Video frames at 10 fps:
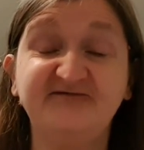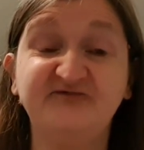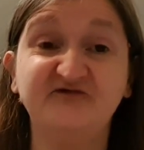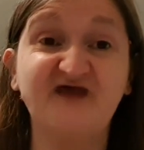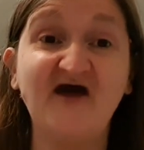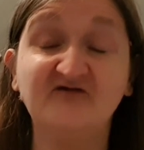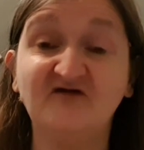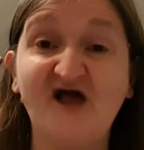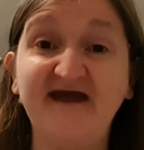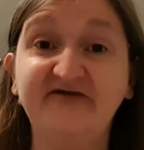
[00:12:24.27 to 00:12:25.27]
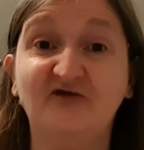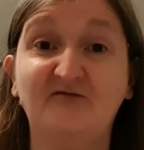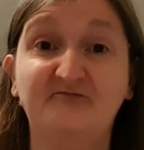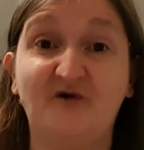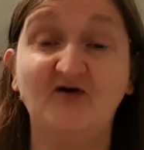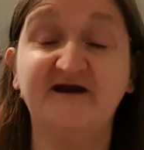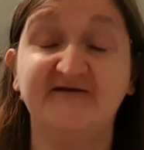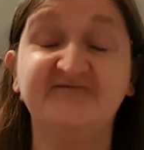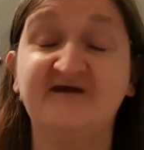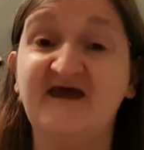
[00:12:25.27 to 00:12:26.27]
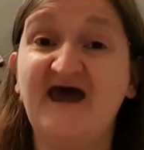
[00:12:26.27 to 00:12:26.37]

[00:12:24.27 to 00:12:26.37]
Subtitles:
if you're that reliant on Boris?